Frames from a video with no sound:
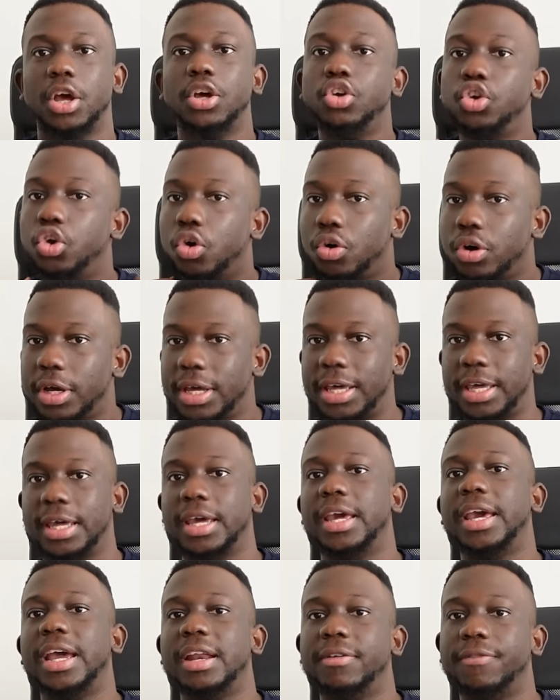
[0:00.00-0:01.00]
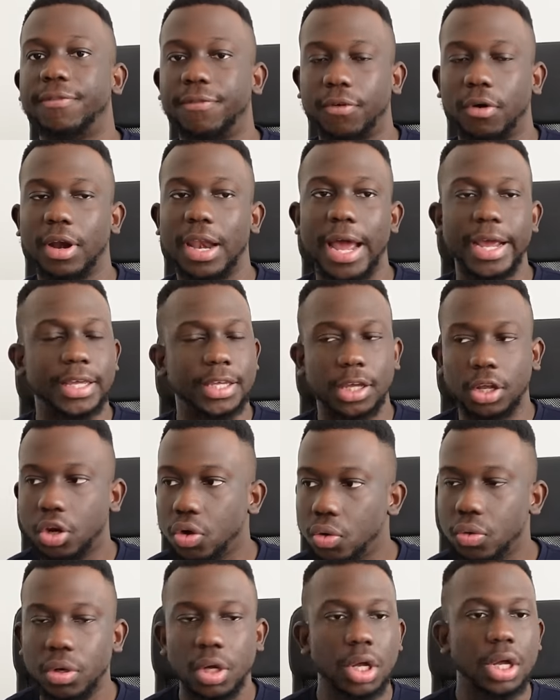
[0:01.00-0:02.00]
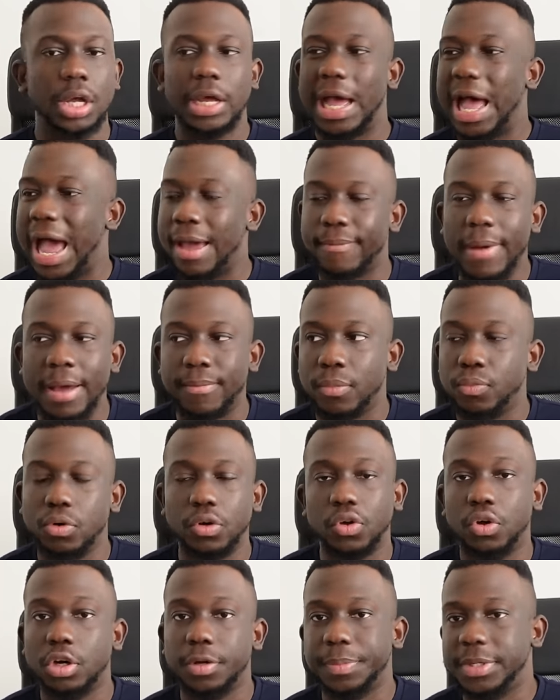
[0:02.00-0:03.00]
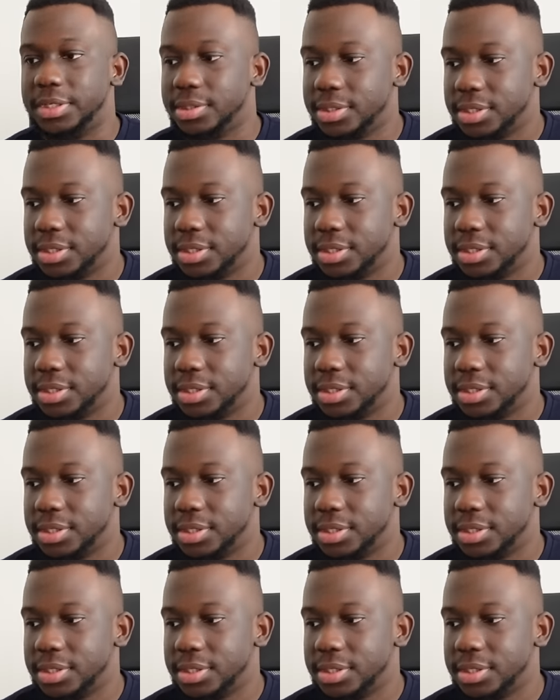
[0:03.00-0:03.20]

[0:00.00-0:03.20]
you're geared for like you know, I'm, I'm only going to be